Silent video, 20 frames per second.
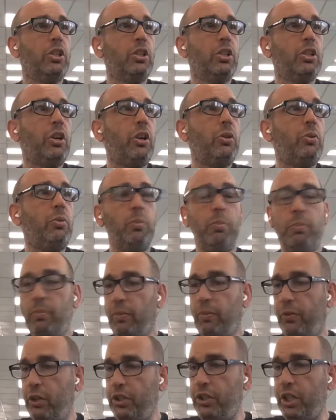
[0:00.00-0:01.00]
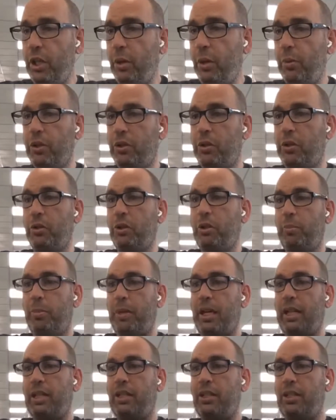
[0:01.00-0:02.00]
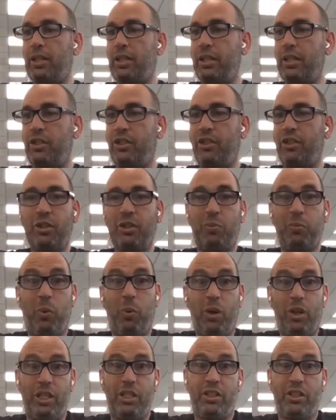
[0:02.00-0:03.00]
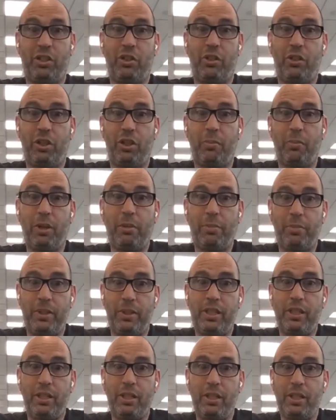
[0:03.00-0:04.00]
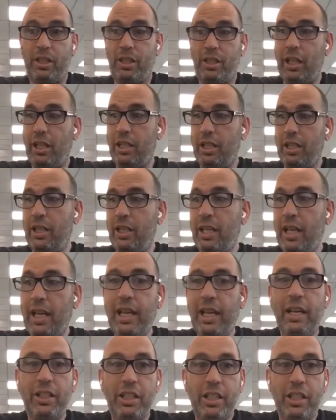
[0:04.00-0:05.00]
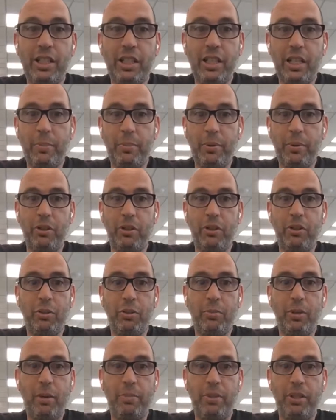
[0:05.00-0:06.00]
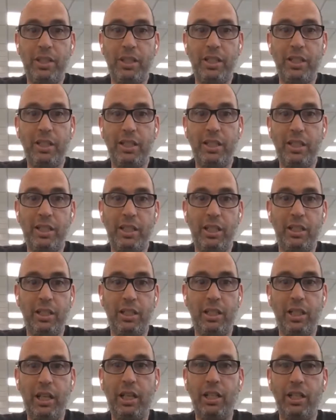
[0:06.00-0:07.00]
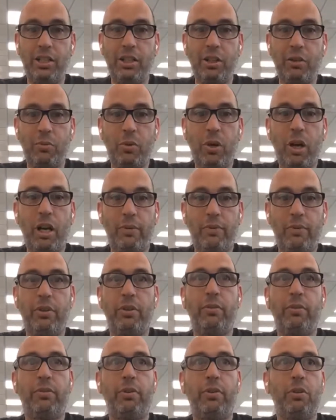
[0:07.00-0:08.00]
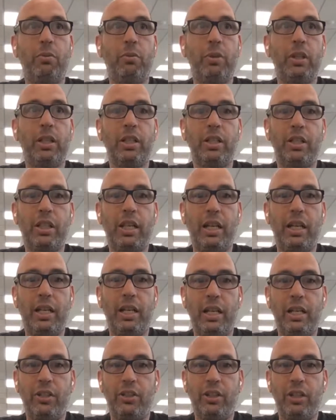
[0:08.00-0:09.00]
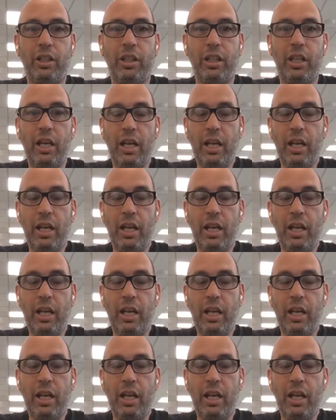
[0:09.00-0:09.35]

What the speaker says: So first thing I want to talk about is just what is Google My Business, and how do you set up a Google My Business listing, and is it right for a real estate agent?